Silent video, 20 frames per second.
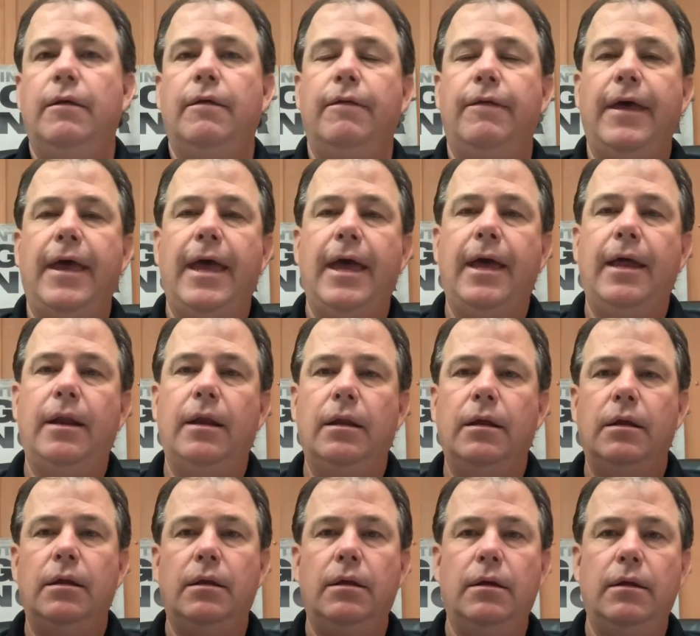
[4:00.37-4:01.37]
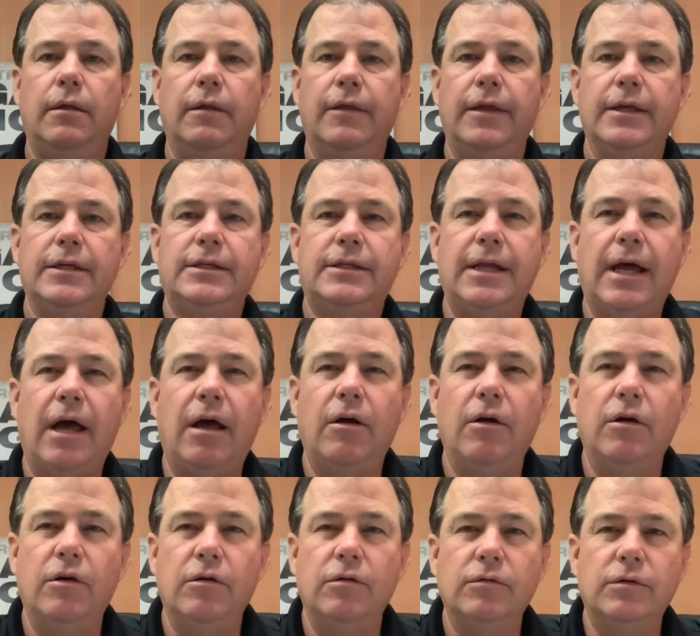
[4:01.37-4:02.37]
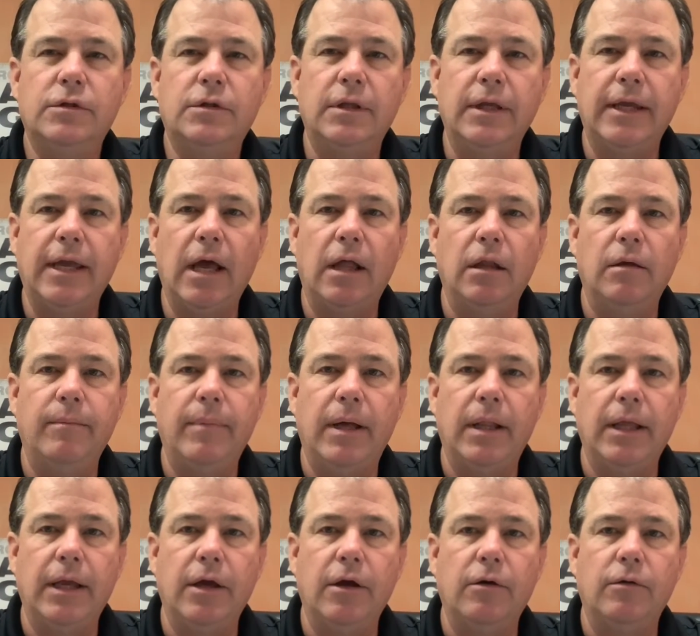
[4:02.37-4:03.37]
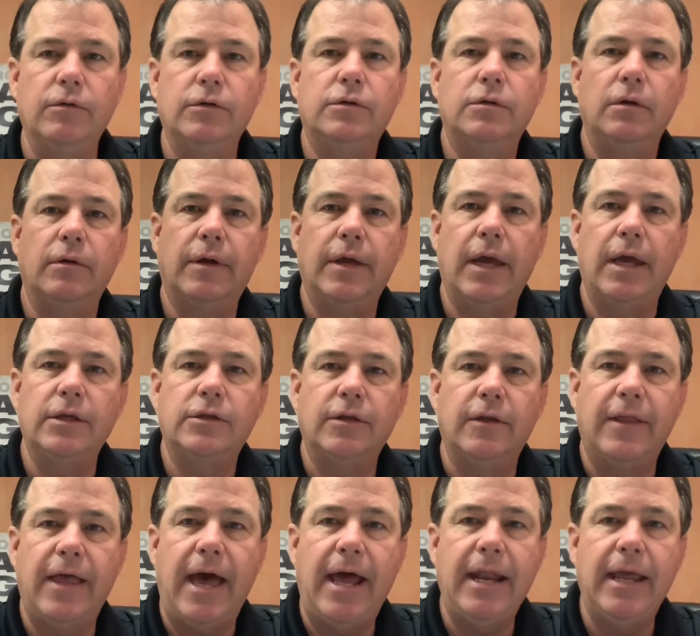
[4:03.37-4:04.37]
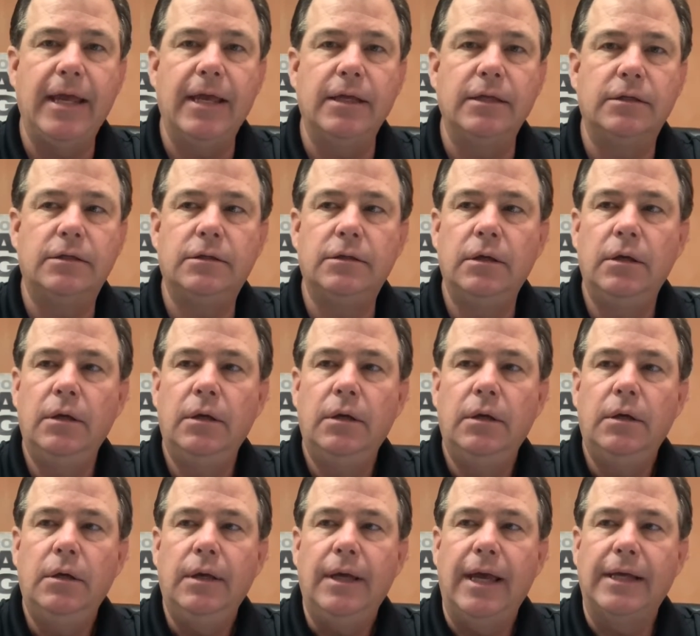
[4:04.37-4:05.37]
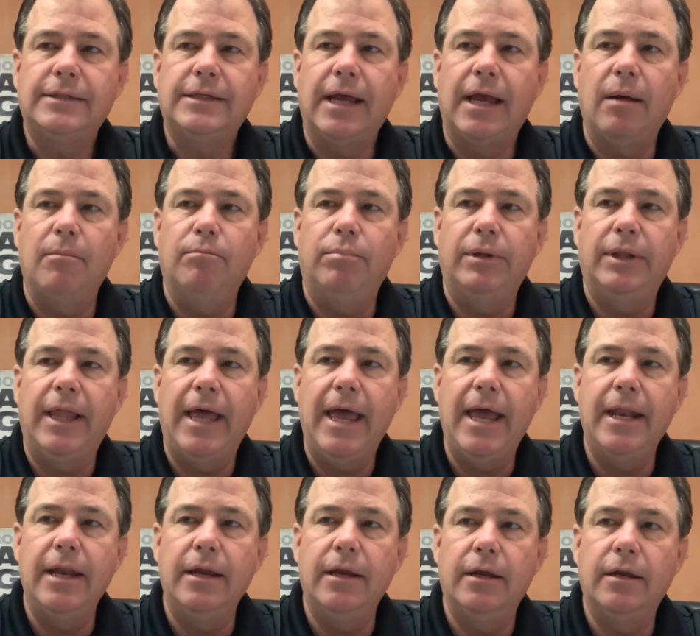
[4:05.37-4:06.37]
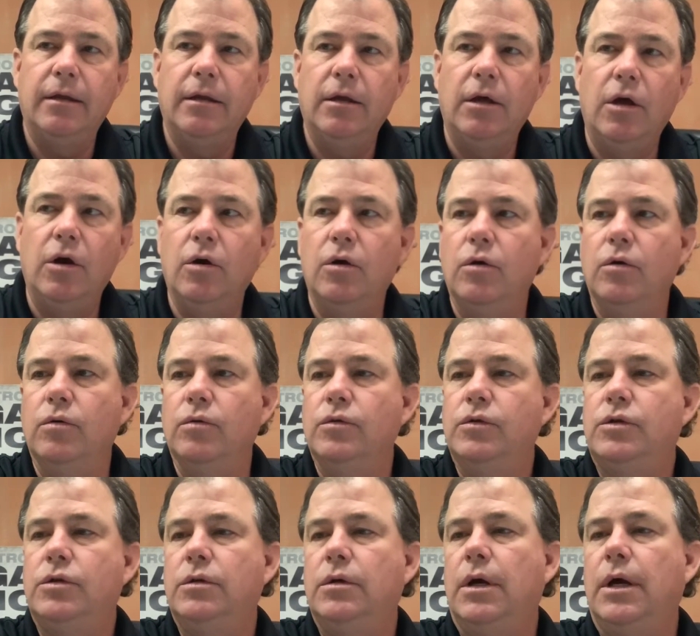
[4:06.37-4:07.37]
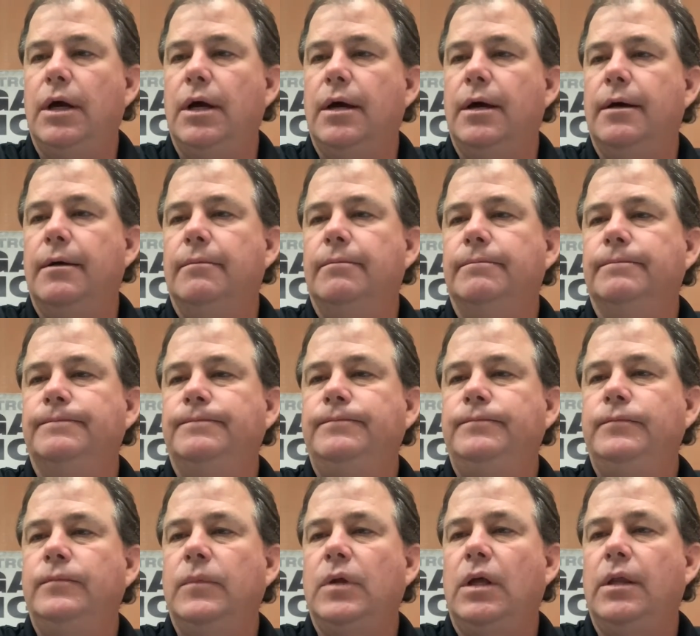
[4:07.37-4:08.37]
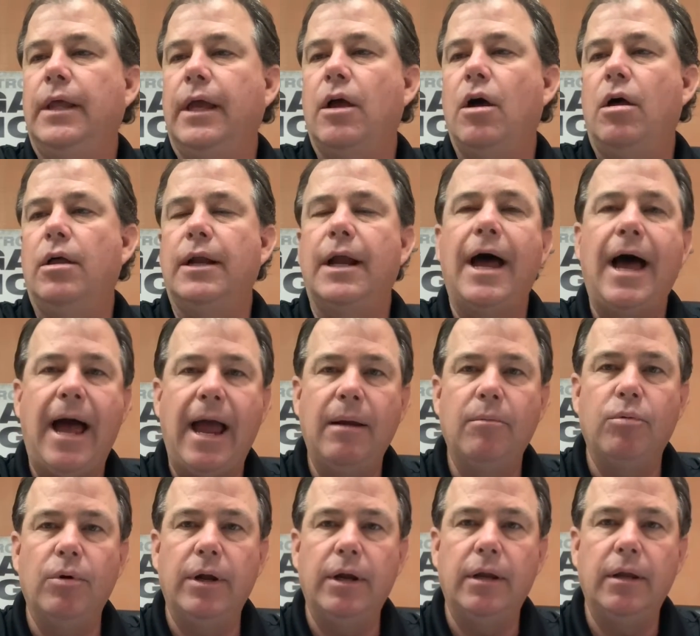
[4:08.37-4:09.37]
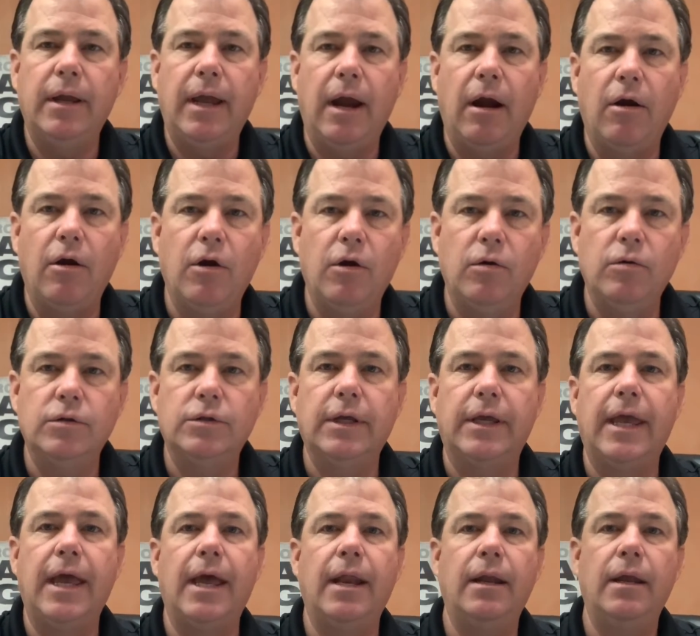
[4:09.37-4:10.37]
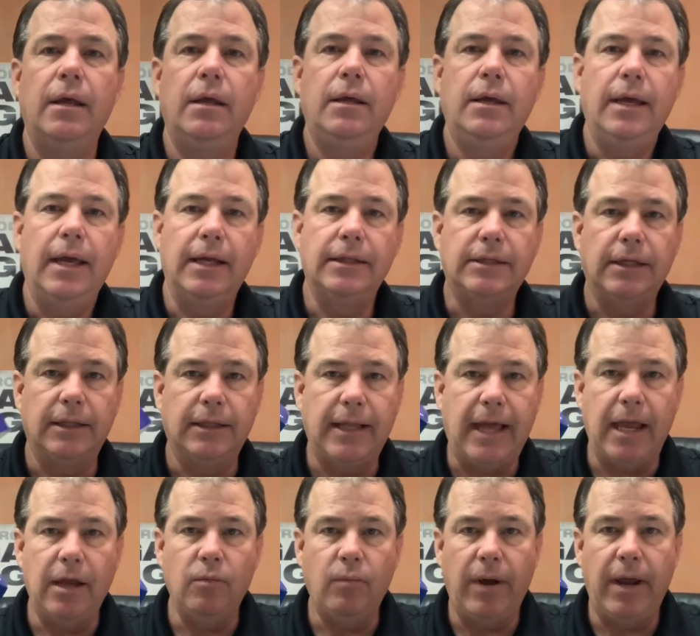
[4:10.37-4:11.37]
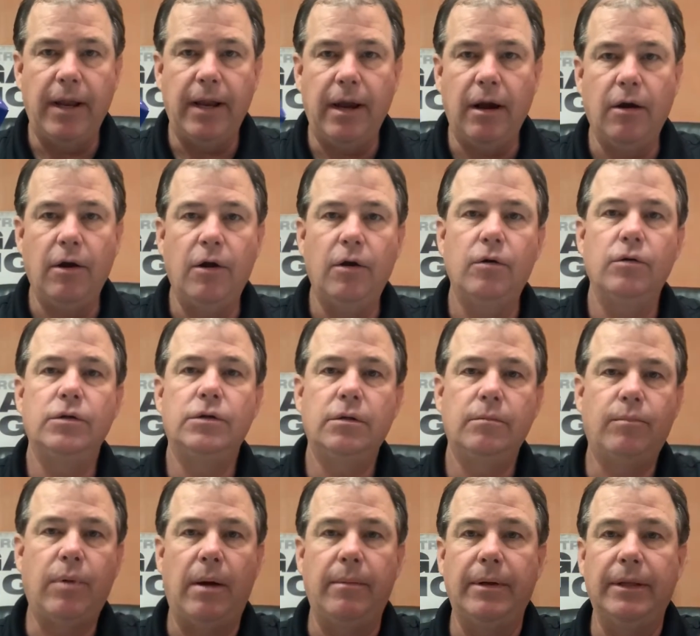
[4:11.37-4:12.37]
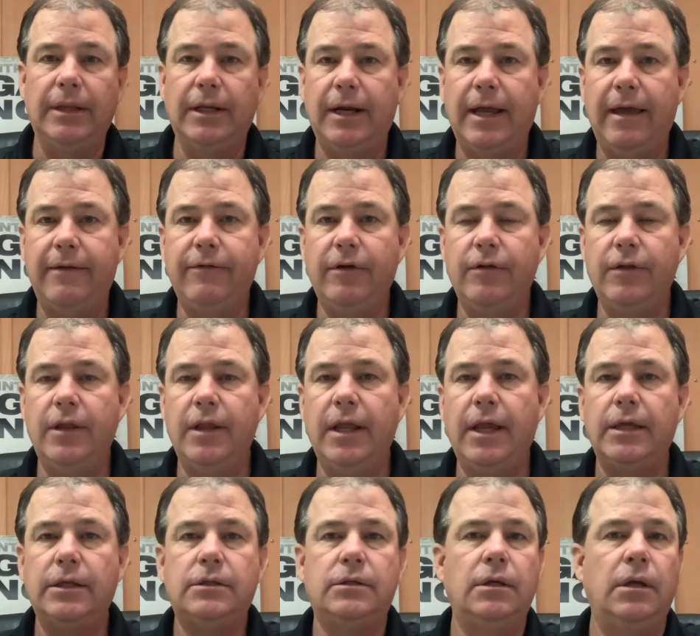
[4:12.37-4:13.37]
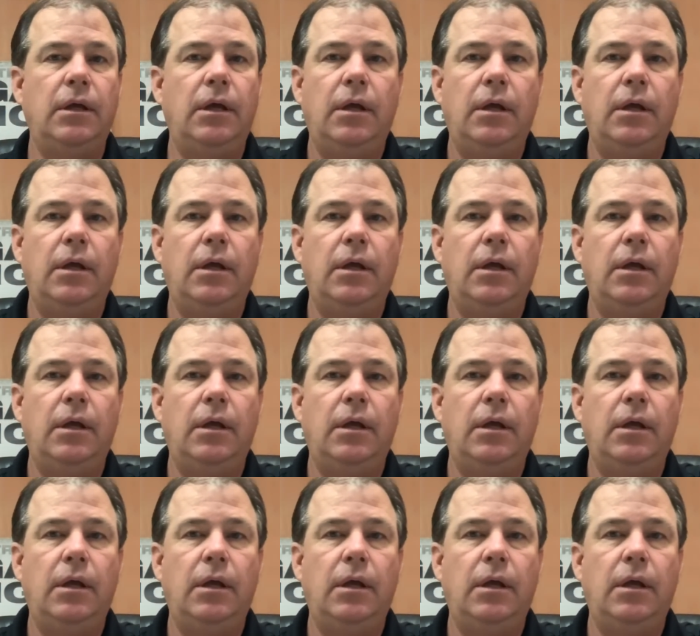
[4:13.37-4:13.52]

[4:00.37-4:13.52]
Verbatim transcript: than this style hose, the yellow belly hose, okay? So that is, it's like a blend hose. Um, they call it a hybrid air hose. Again, it's a lightweight air hose, probably a little heavier than this,